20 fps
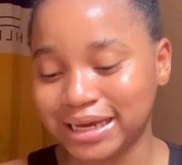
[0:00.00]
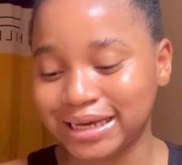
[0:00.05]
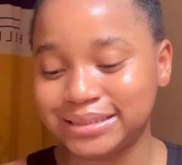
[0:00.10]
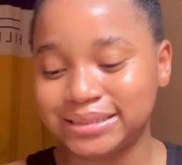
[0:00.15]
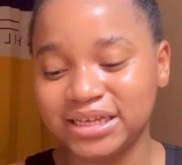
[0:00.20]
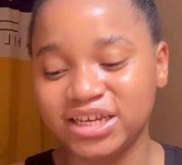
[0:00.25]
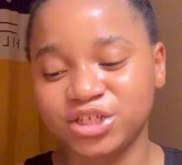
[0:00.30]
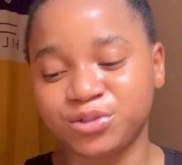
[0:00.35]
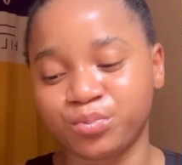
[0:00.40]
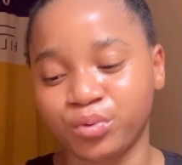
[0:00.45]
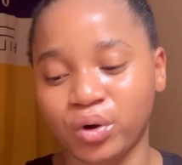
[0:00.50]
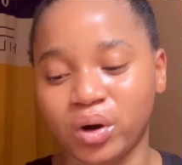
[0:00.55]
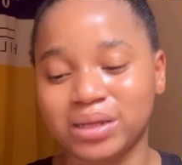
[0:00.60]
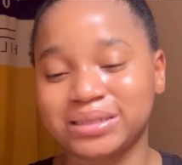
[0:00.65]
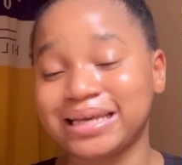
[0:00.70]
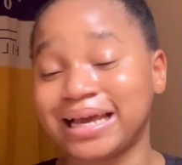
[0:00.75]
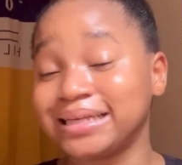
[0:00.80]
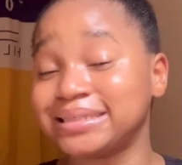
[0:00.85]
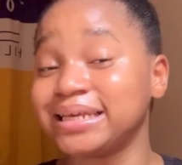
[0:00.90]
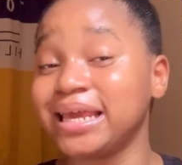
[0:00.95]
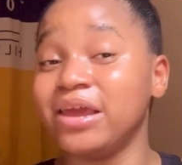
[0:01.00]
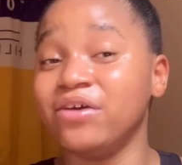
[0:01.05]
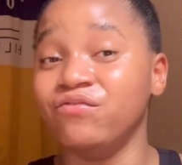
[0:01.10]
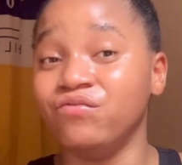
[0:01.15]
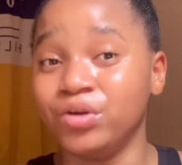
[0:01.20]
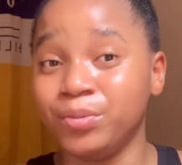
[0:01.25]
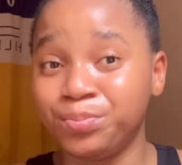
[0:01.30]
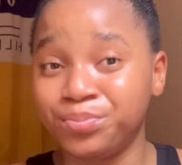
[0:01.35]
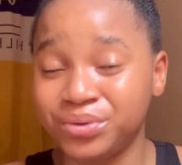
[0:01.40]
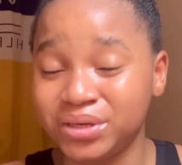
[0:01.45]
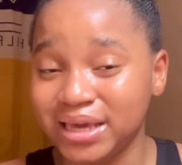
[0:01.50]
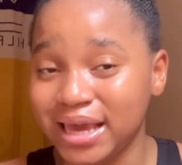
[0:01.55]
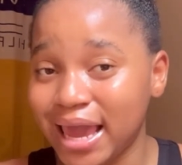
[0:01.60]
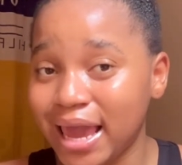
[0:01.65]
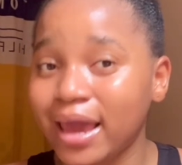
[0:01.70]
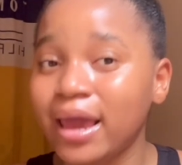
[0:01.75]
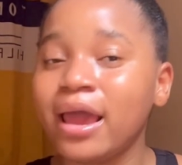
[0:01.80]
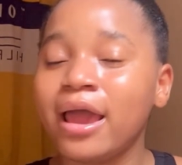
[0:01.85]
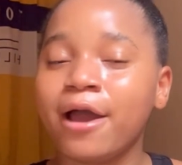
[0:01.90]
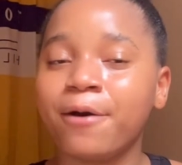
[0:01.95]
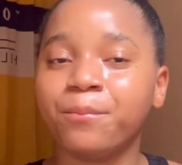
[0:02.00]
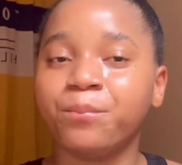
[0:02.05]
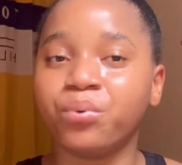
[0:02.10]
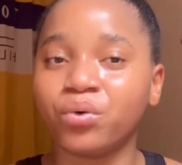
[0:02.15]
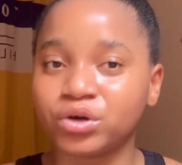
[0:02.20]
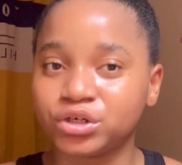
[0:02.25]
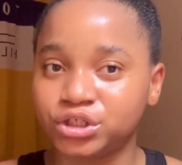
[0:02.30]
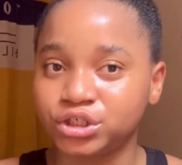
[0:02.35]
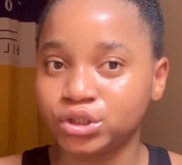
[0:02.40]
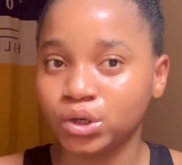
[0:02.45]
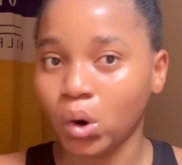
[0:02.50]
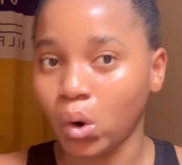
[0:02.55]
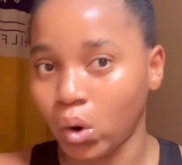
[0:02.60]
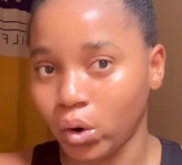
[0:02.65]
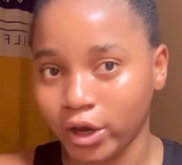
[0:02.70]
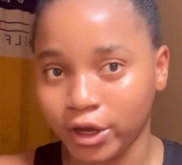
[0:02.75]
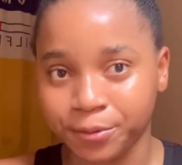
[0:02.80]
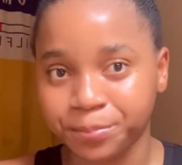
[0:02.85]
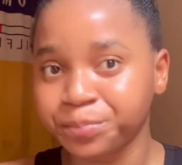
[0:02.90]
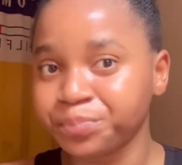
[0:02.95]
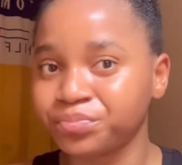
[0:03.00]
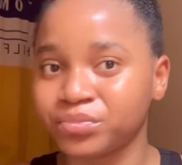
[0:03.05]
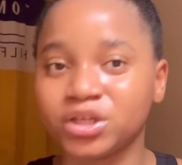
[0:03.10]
I see this product as a repair body oil.